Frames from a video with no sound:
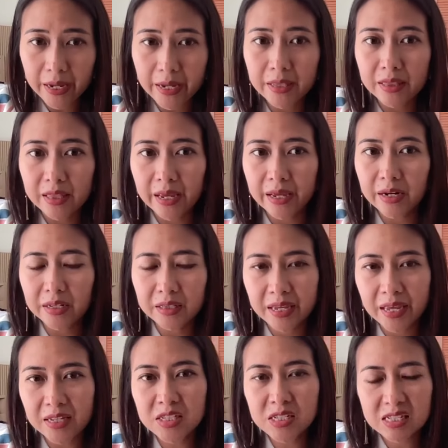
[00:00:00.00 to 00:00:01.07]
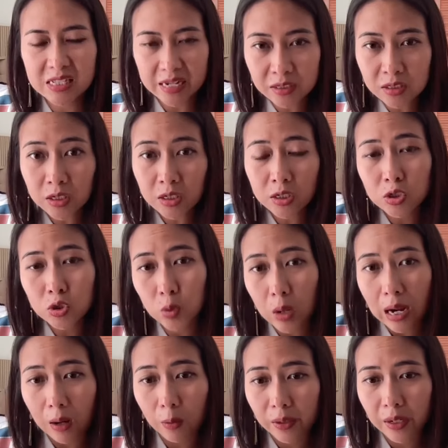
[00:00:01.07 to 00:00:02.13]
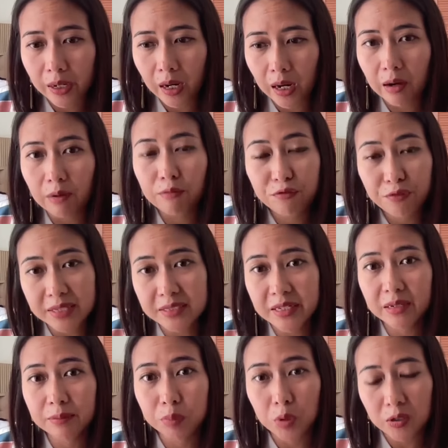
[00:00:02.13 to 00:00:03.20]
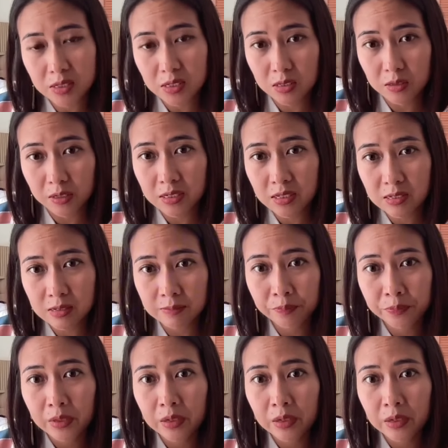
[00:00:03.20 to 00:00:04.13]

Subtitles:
and then it gets sent to our vetted processors.